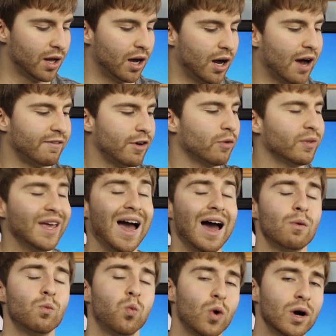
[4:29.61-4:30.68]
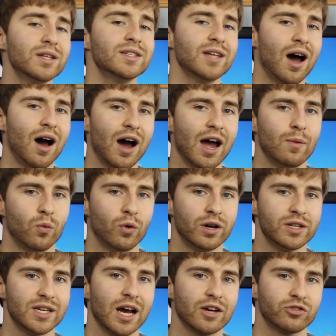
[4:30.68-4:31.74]
uh, I've only had one time where
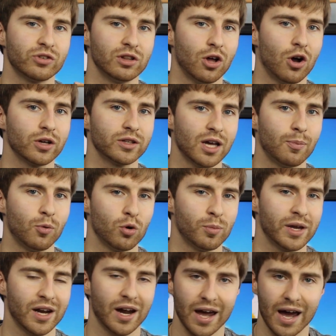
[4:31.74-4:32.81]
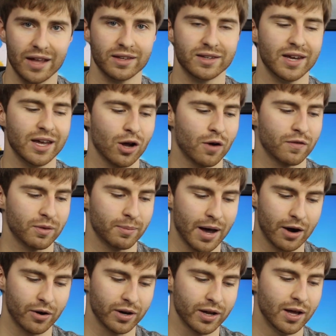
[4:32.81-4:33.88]
it's actually locked up on me and I had to take off the
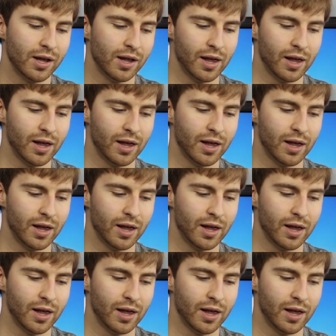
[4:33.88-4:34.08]
battery,